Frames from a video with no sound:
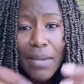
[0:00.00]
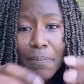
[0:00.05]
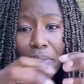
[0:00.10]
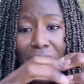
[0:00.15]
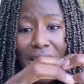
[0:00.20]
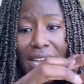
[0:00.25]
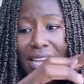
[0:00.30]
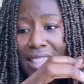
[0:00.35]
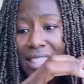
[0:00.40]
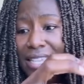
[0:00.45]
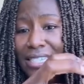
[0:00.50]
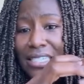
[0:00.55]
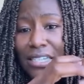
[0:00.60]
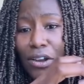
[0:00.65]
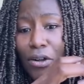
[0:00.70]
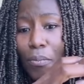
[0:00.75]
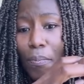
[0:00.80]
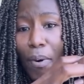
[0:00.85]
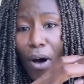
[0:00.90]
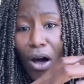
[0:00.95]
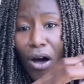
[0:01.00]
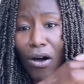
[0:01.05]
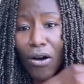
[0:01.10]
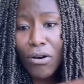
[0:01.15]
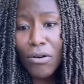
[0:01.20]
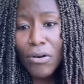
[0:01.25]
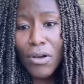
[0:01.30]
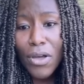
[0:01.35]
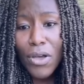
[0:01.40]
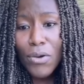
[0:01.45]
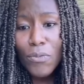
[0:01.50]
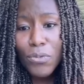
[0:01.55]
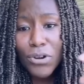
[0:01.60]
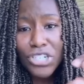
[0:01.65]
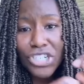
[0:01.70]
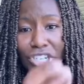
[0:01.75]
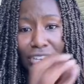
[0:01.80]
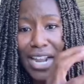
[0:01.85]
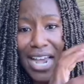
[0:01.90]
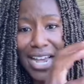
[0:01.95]
I put it in this little ball
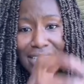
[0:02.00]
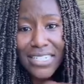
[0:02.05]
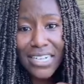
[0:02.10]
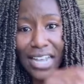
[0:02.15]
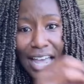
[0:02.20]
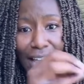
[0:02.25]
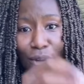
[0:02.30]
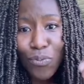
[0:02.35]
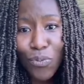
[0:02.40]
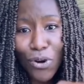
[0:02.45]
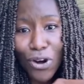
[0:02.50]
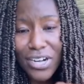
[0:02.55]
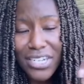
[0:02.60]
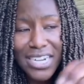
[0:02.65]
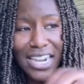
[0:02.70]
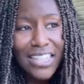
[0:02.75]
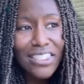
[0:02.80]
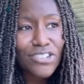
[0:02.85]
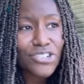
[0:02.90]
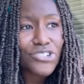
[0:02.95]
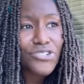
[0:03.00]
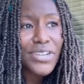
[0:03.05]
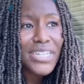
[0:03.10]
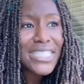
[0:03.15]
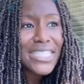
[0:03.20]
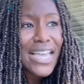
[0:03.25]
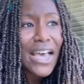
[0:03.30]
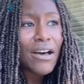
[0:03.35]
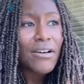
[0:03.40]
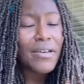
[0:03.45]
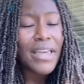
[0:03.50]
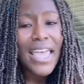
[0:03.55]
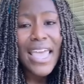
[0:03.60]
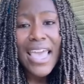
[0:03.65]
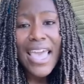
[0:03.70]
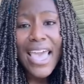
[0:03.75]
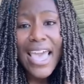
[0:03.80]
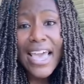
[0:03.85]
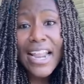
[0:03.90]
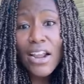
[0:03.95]
where she has to like work to get the treats out.
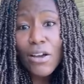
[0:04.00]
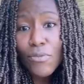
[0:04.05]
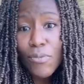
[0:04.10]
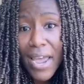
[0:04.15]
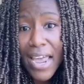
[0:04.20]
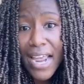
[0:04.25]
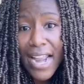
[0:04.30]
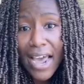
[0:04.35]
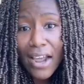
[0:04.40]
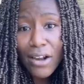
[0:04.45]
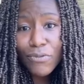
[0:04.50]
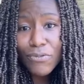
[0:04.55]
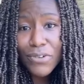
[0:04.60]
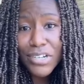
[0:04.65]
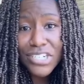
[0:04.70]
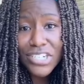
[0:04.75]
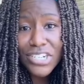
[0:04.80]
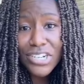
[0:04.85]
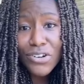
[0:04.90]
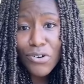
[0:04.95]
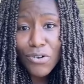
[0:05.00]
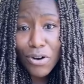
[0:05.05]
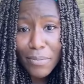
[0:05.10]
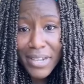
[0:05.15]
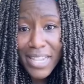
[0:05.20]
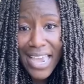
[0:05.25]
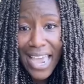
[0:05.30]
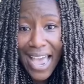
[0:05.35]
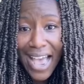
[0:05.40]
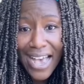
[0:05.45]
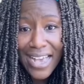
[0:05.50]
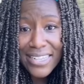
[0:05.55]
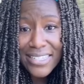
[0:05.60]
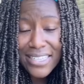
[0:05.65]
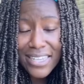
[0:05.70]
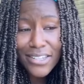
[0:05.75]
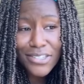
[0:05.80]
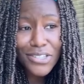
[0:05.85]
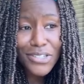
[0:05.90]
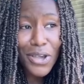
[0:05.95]
And I ran out of what she normally
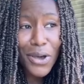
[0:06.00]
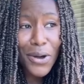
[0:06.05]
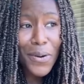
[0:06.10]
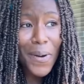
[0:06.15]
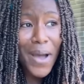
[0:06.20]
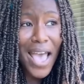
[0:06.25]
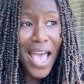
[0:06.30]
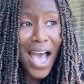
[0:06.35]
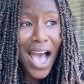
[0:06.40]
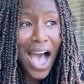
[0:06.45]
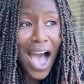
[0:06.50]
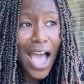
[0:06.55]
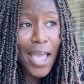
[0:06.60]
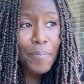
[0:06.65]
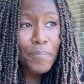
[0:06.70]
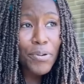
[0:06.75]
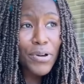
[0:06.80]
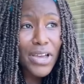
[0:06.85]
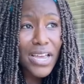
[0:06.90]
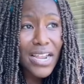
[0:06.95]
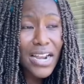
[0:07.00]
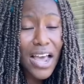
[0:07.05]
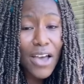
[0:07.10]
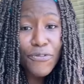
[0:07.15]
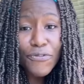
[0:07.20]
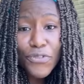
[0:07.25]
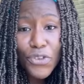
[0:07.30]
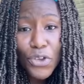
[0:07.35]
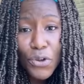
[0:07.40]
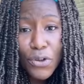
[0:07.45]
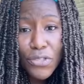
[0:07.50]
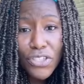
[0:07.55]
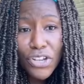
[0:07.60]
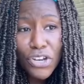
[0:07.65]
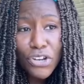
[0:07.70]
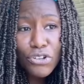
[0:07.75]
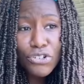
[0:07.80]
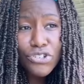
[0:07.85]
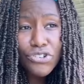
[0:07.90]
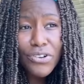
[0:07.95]
has. And so I put a few of the
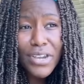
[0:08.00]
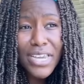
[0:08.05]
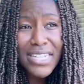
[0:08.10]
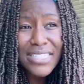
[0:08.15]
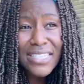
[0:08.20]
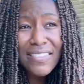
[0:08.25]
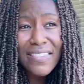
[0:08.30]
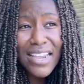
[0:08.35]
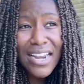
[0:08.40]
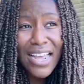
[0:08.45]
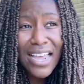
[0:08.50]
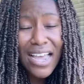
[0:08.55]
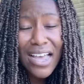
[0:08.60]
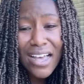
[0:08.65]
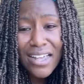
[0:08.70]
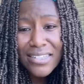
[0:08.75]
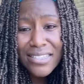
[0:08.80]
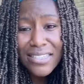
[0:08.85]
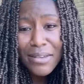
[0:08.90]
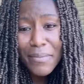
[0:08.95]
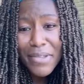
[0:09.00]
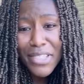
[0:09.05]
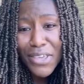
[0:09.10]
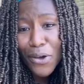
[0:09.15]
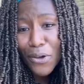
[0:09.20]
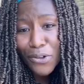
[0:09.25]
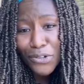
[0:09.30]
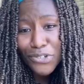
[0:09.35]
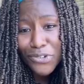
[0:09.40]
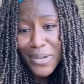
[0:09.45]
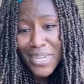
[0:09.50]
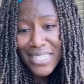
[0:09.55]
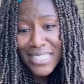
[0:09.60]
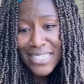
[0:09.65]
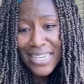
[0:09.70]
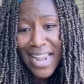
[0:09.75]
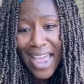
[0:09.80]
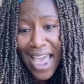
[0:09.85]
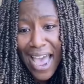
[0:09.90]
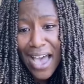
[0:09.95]
new treats and then I cut some of the old
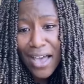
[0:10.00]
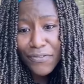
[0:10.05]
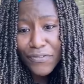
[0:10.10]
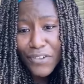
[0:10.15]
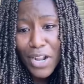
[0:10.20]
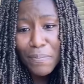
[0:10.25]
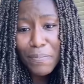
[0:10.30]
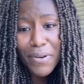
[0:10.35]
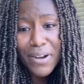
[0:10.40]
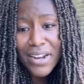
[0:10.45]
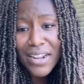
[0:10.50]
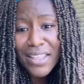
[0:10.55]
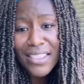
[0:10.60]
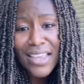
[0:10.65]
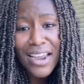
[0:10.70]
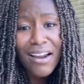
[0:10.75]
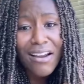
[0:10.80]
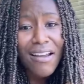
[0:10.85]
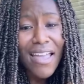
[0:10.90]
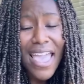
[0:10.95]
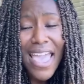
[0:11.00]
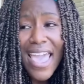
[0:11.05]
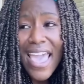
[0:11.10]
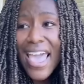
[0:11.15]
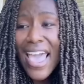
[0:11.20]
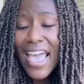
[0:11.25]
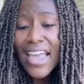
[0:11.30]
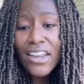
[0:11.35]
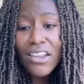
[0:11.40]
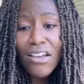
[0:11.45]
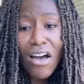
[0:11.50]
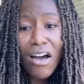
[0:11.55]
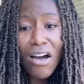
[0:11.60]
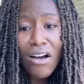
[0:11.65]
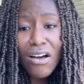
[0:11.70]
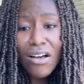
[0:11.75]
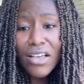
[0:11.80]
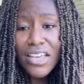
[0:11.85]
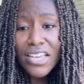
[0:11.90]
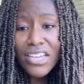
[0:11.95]
treats in half and I put it in there. And
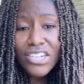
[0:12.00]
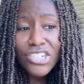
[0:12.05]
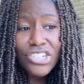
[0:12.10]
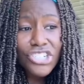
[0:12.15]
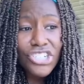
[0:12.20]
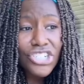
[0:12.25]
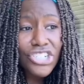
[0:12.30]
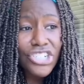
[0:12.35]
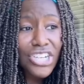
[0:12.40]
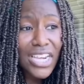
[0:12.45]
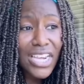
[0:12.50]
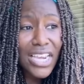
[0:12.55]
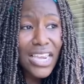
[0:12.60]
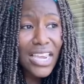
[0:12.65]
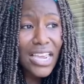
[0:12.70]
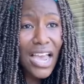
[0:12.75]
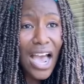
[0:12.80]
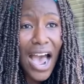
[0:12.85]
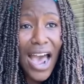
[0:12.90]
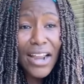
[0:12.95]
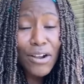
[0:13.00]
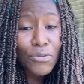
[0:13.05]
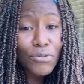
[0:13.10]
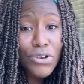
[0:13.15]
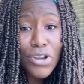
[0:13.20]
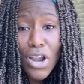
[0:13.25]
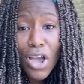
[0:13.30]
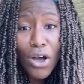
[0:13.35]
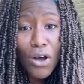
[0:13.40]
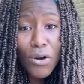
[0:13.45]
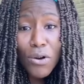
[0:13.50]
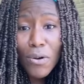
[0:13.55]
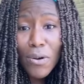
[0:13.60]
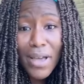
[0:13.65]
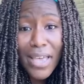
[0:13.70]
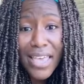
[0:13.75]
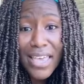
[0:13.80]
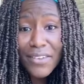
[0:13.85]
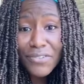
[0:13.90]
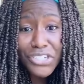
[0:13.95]
y'all, she, I don't know
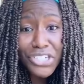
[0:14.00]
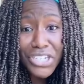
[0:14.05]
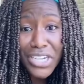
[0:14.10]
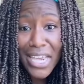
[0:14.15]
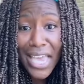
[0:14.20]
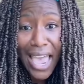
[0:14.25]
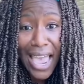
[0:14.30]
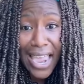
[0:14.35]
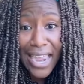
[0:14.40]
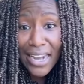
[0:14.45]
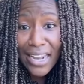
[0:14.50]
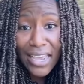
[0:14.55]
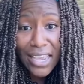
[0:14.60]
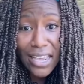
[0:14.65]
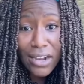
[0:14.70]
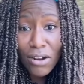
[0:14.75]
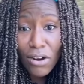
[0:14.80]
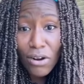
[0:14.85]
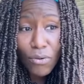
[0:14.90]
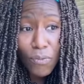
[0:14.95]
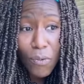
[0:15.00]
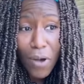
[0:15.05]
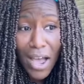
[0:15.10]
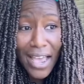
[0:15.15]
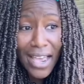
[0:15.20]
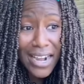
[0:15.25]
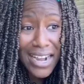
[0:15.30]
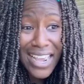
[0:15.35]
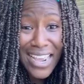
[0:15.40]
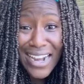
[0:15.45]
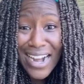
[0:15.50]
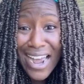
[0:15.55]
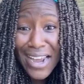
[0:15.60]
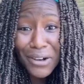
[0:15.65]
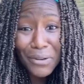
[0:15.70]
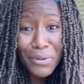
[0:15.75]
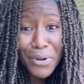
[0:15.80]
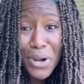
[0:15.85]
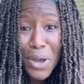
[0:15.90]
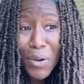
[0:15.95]
if she ate it or what. And I
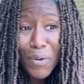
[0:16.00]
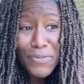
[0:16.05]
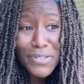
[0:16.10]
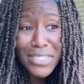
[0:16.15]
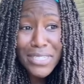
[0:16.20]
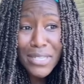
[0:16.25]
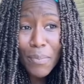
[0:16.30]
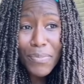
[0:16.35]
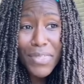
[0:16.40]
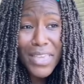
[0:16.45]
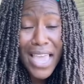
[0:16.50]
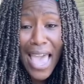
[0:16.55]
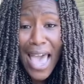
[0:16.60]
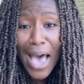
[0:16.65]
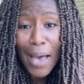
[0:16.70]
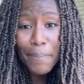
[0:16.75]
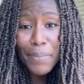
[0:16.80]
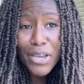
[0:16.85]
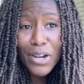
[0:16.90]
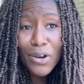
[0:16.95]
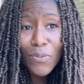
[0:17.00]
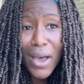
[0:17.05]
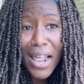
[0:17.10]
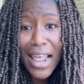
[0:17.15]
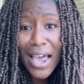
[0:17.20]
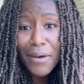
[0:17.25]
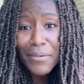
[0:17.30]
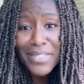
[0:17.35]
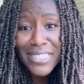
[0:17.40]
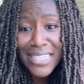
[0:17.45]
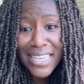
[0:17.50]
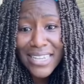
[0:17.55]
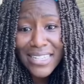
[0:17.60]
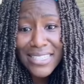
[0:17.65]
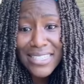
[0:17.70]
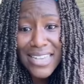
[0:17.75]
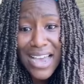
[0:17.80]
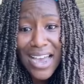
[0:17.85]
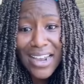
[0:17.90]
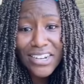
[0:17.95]
don't know if something happened while I was
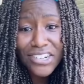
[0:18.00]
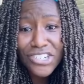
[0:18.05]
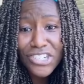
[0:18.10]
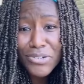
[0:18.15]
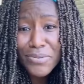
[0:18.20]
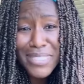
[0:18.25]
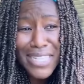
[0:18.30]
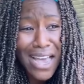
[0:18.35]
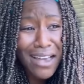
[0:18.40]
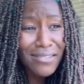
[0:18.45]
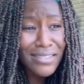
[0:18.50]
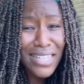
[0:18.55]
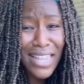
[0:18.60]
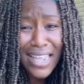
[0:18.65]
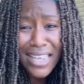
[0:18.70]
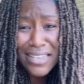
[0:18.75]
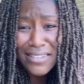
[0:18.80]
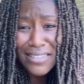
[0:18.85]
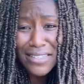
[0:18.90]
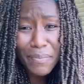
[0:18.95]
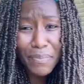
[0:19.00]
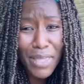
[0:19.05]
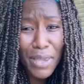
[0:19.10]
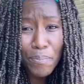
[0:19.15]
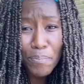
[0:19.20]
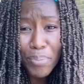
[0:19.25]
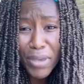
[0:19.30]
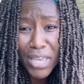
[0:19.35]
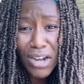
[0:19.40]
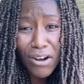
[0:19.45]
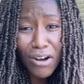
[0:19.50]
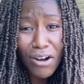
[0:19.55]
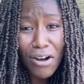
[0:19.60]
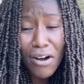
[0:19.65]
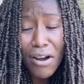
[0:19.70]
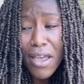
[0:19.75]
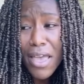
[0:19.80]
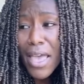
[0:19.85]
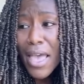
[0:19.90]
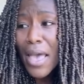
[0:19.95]
inside and she was outside because something bit
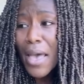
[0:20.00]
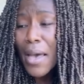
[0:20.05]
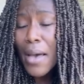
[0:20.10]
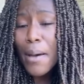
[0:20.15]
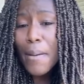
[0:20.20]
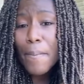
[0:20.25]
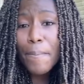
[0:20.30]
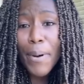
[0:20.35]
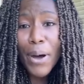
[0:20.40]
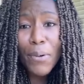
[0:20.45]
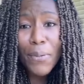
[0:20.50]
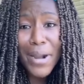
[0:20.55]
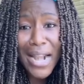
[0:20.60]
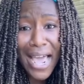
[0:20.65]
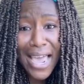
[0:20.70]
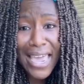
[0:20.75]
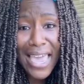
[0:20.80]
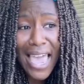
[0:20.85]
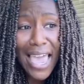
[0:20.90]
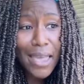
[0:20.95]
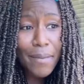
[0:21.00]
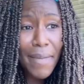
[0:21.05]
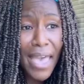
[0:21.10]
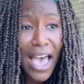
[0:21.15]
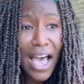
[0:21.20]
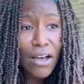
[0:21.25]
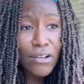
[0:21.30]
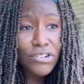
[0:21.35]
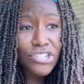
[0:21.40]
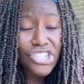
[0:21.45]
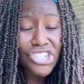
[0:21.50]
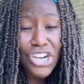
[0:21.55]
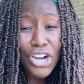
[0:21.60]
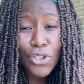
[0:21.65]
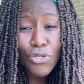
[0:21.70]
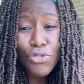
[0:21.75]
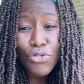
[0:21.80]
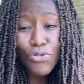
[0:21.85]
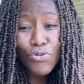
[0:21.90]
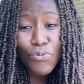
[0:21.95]
her. But when I came out,
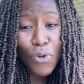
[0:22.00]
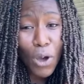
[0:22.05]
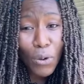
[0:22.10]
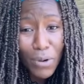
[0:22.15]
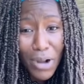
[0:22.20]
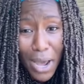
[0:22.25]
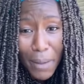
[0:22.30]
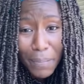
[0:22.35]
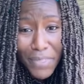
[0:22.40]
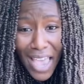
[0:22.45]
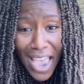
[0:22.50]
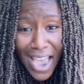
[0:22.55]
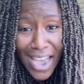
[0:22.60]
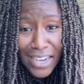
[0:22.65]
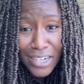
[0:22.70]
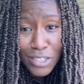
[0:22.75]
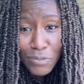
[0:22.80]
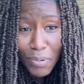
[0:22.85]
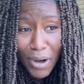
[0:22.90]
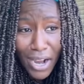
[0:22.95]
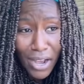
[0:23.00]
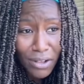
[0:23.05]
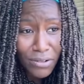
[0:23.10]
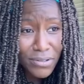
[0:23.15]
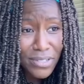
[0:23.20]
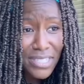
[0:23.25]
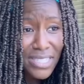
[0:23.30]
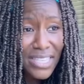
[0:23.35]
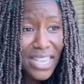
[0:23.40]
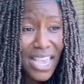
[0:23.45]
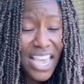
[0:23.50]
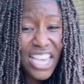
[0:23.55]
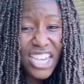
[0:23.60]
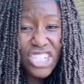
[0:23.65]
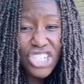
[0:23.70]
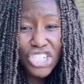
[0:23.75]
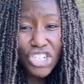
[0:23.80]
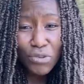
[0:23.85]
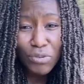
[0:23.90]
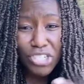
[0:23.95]
she'd thrown up the hash browns.
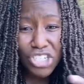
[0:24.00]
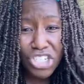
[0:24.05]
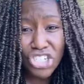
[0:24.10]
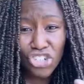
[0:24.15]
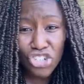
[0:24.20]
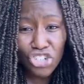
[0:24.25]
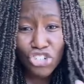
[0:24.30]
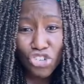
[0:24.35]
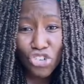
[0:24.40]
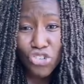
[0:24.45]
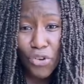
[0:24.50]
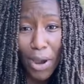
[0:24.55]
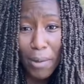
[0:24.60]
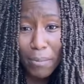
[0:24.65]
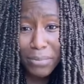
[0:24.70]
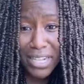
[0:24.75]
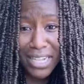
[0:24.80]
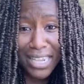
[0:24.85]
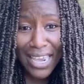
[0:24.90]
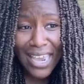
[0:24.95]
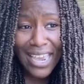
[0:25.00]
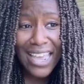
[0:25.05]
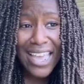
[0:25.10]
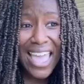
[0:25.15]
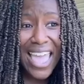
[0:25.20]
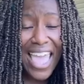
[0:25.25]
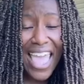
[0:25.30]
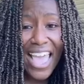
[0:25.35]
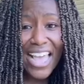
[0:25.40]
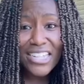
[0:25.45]
She was trembling.